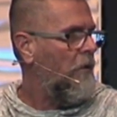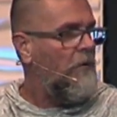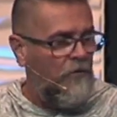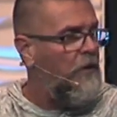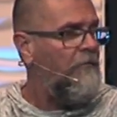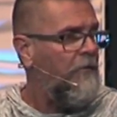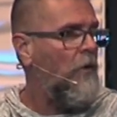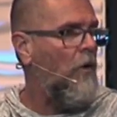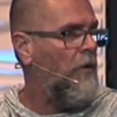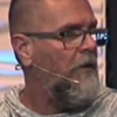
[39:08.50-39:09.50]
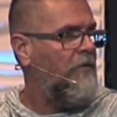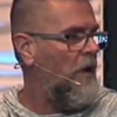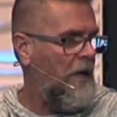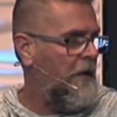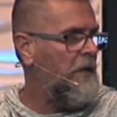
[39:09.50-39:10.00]
It's difficult, it's
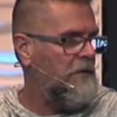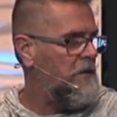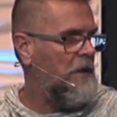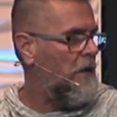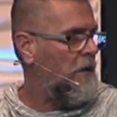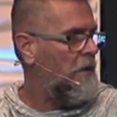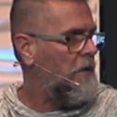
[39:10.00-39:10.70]
not easy.